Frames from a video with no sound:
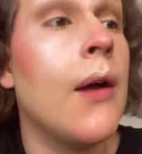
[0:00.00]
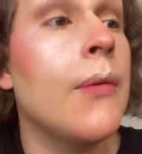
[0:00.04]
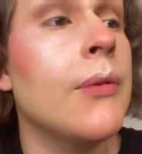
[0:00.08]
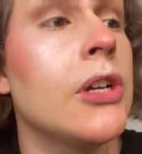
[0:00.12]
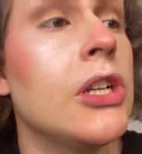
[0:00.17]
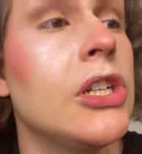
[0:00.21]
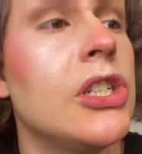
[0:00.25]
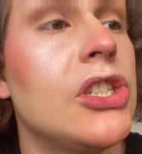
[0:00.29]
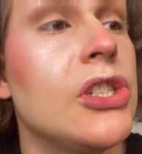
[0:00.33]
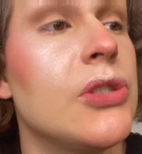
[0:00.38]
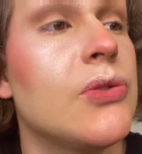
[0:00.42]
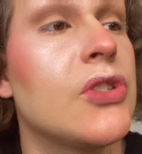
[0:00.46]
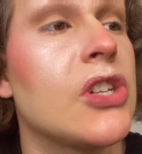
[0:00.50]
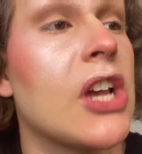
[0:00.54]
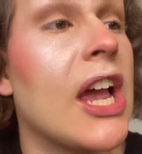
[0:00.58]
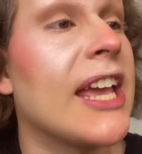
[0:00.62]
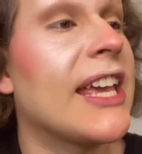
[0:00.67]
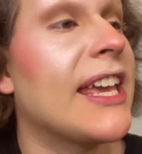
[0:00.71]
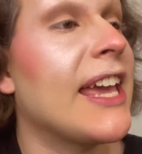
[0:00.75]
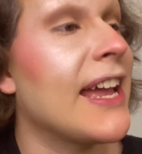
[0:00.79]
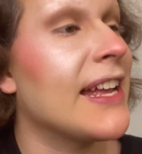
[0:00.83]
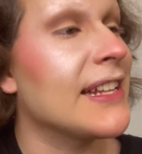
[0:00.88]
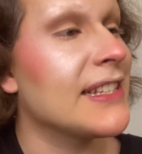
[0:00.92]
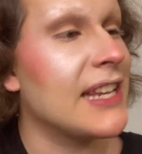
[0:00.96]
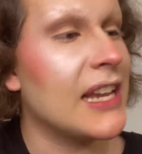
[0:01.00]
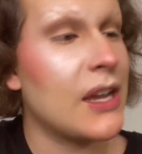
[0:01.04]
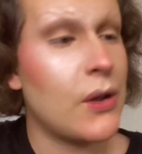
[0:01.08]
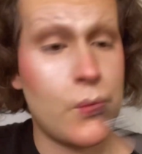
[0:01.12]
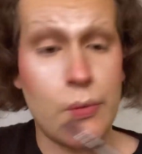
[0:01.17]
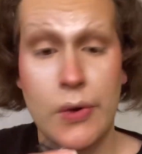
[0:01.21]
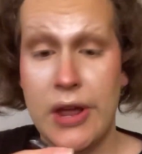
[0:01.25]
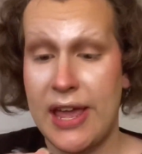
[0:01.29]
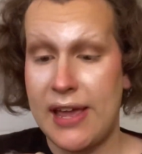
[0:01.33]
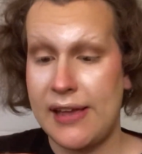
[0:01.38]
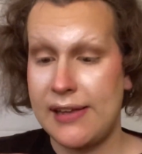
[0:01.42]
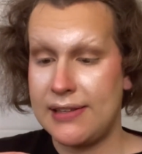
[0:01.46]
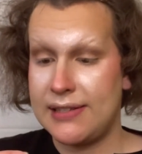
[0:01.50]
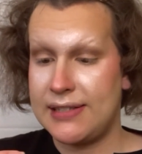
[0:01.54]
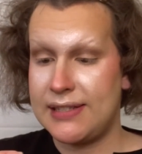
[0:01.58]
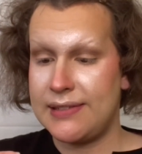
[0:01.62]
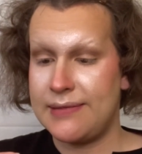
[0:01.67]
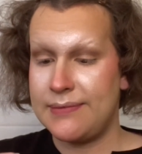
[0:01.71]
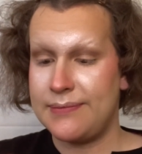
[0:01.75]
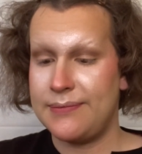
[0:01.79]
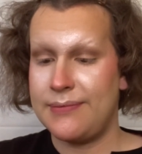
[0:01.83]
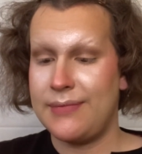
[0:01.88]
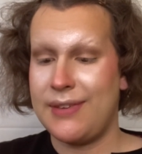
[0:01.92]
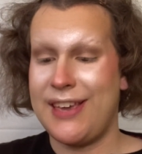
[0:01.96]
I'm gonna do gigantic
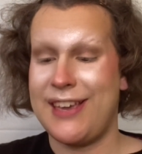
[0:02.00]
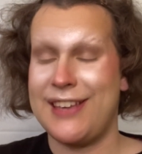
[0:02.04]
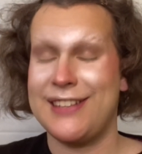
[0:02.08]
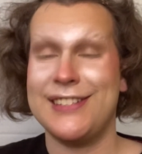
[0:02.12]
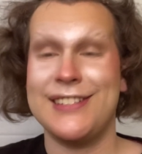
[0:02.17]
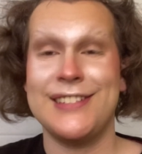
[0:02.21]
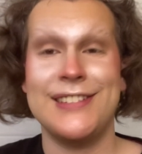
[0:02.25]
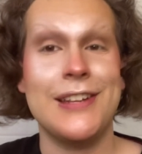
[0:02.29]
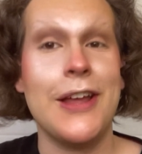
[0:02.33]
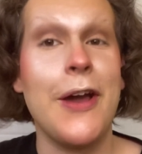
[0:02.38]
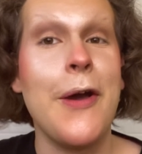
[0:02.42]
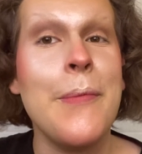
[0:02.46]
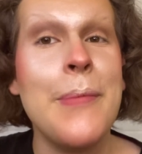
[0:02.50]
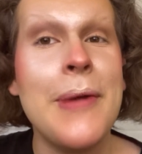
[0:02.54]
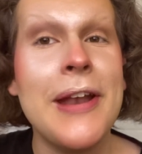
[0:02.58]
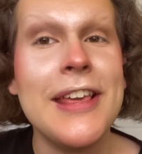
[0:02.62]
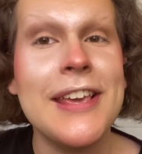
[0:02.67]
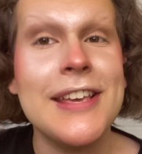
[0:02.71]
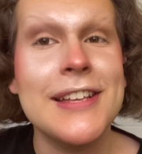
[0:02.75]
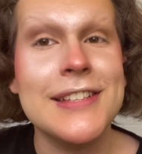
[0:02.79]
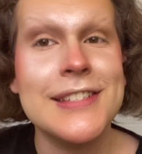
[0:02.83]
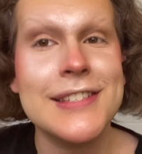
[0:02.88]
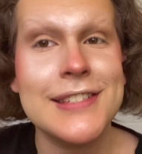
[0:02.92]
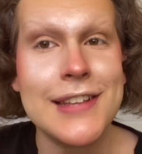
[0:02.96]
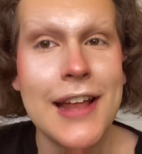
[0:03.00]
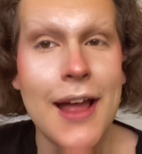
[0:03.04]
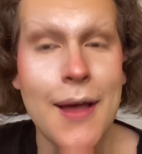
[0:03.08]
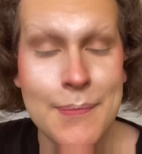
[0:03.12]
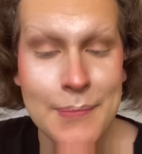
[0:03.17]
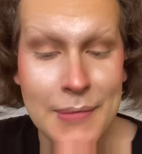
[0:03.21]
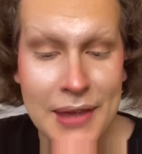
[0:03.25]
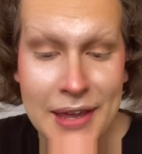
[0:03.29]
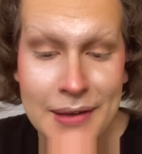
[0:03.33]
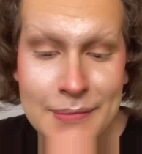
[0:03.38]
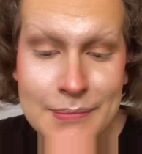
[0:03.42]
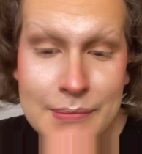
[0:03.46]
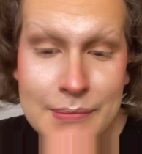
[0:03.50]
wings because nobody can stop me.